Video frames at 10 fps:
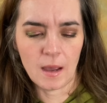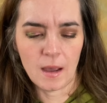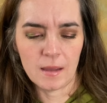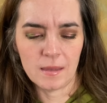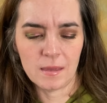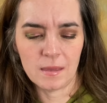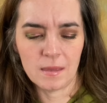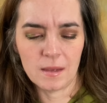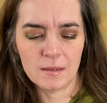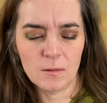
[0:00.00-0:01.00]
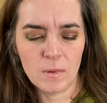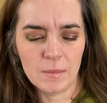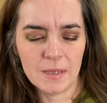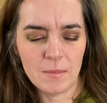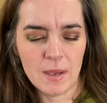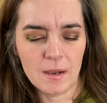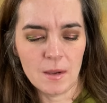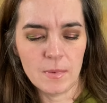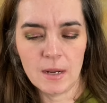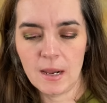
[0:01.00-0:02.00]
I, is their website back
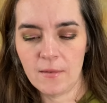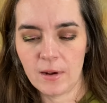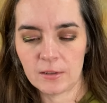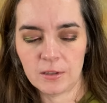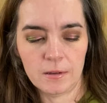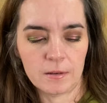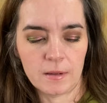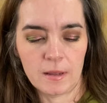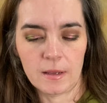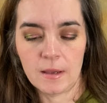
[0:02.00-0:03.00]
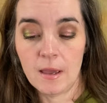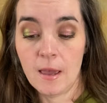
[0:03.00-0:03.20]
up yet? I haven't actually looked lately.